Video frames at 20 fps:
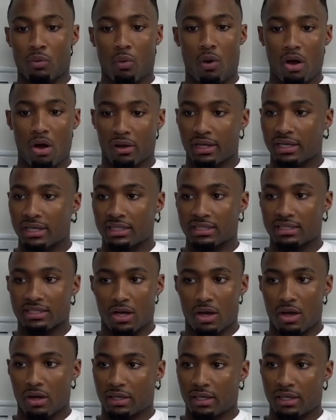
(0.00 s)
walking and
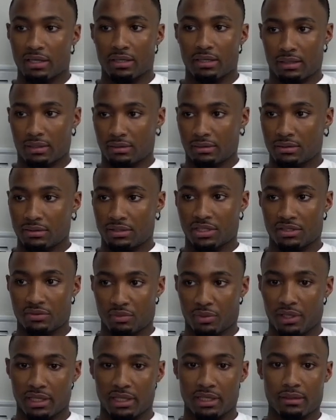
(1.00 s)
talking, and just
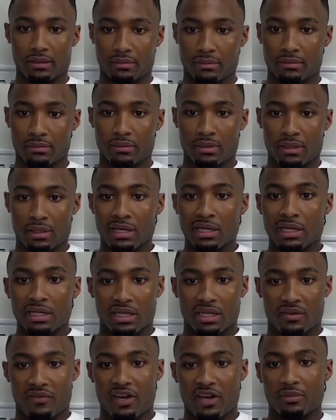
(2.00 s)
really
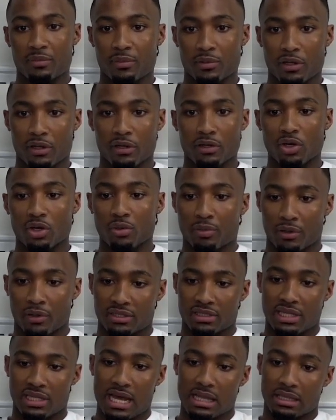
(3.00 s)
developing her little
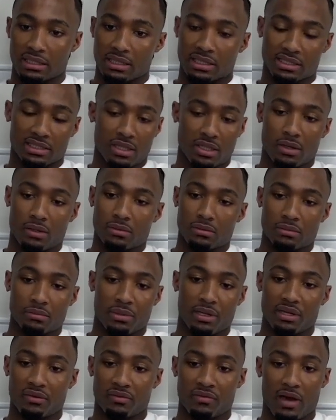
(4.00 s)
personality. So
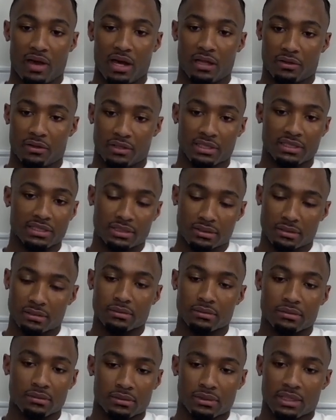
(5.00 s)
being a father,
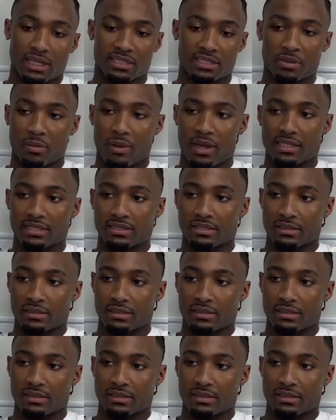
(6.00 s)
it's amazing.